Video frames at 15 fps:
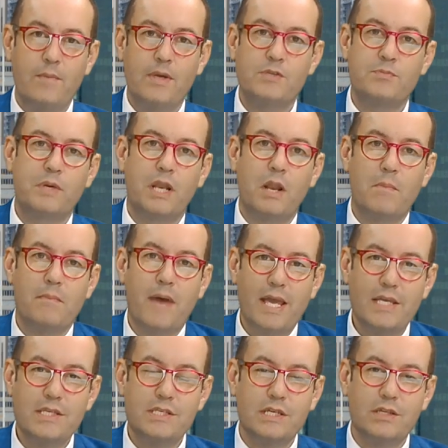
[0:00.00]
that must be an
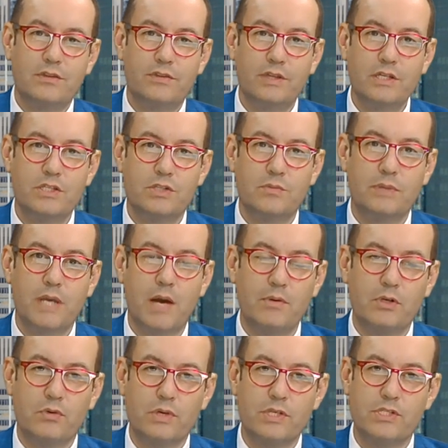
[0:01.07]
amazing thing to be
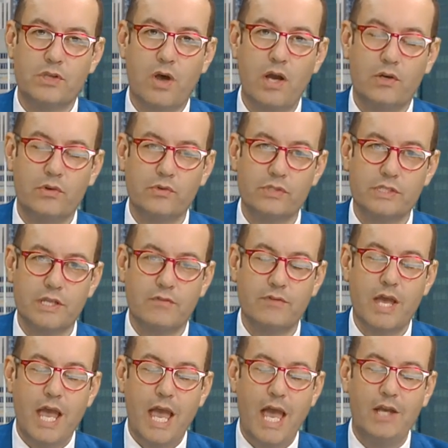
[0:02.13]
able to recycle stuff.
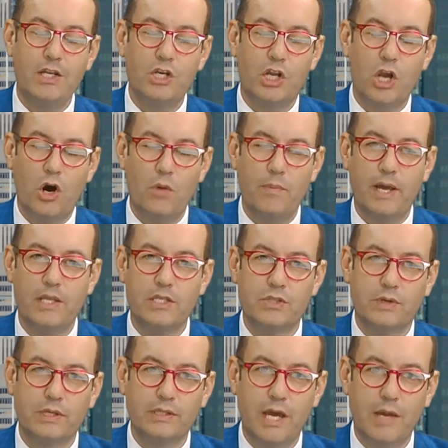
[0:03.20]
How do you go about
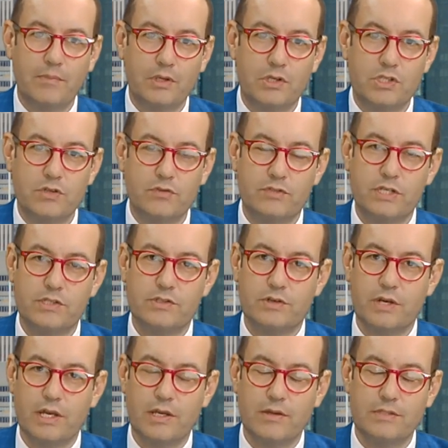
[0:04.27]
doing that? Because you've
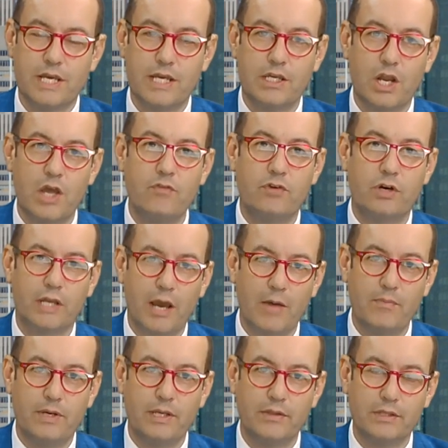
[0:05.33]
just uh, taken over a
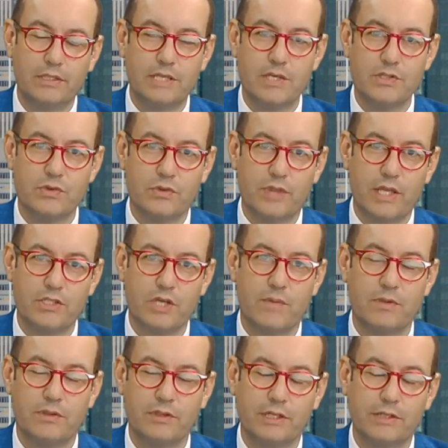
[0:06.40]
company that does all that
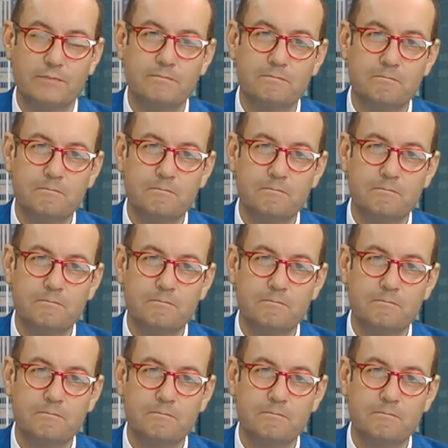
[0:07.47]
type of thing.